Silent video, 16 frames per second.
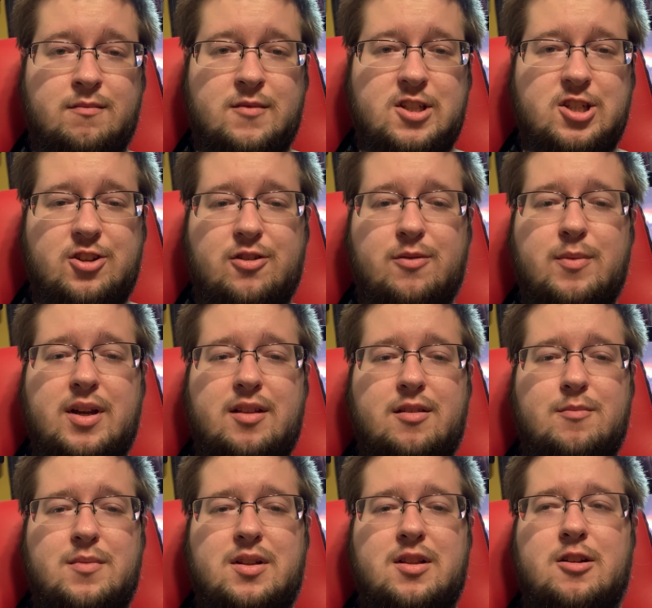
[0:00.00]
just to make
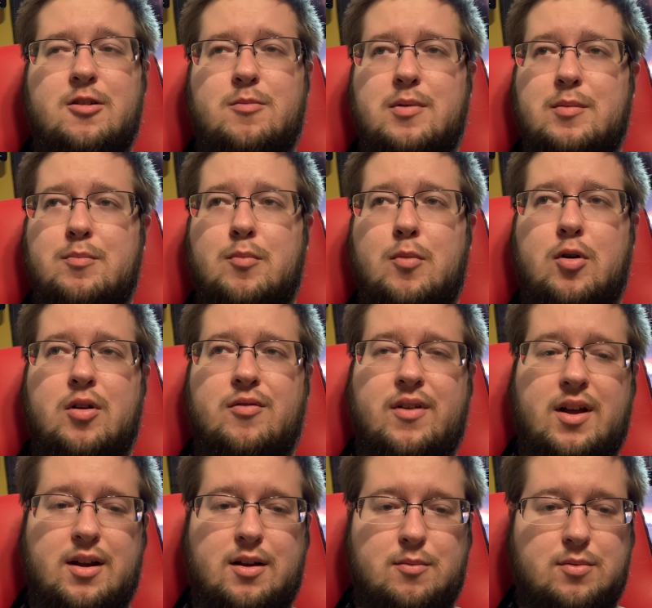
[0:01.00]
them a little bit more
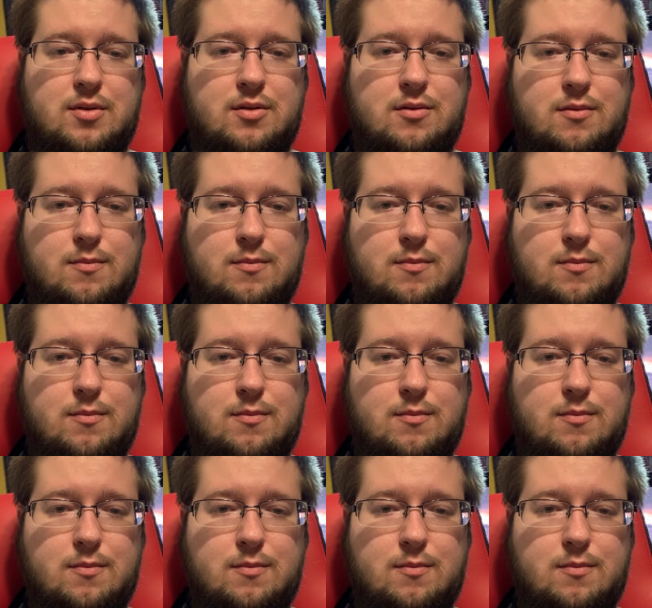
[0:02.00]
viable.